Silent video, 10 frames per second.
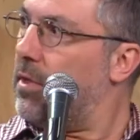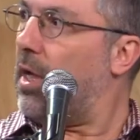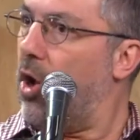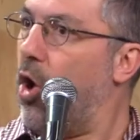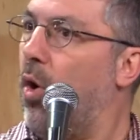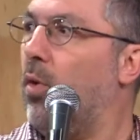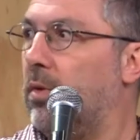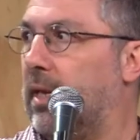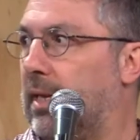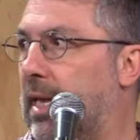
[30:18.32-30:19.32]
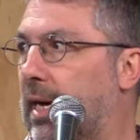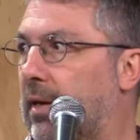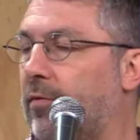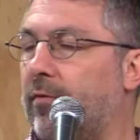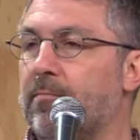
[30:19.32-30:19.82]
a holy
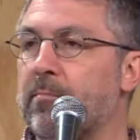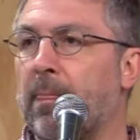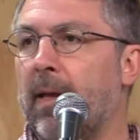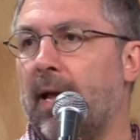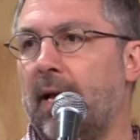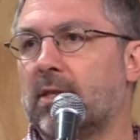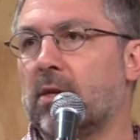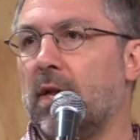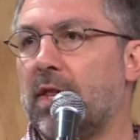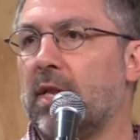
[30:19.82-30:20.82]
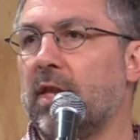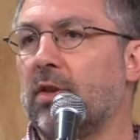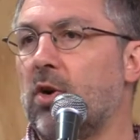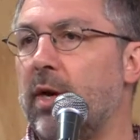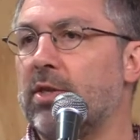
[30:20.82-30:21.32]
life. And so I think that
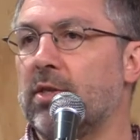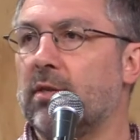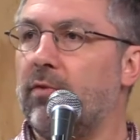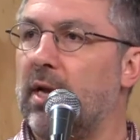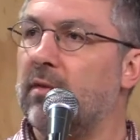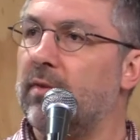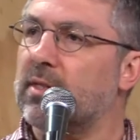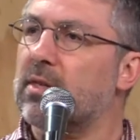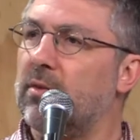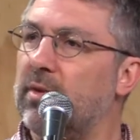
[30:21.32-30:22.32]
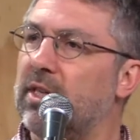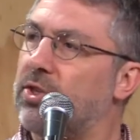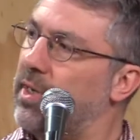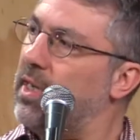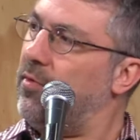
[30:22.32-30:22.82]
the questions of relevance are really
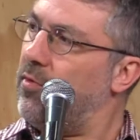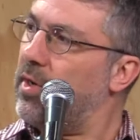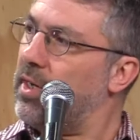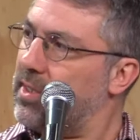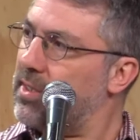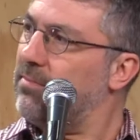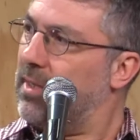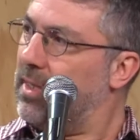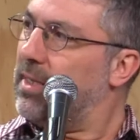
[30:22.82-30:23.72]
tricky for us. Yeah.